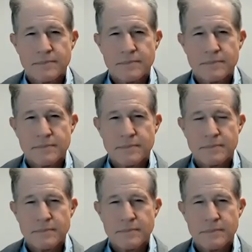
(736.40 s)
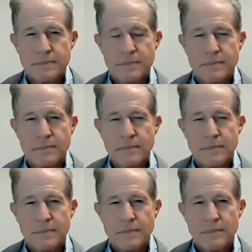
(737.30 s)

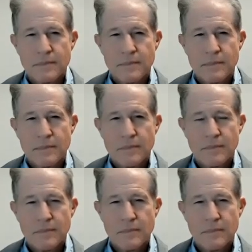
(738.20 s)
No words are spoken by the person on screen.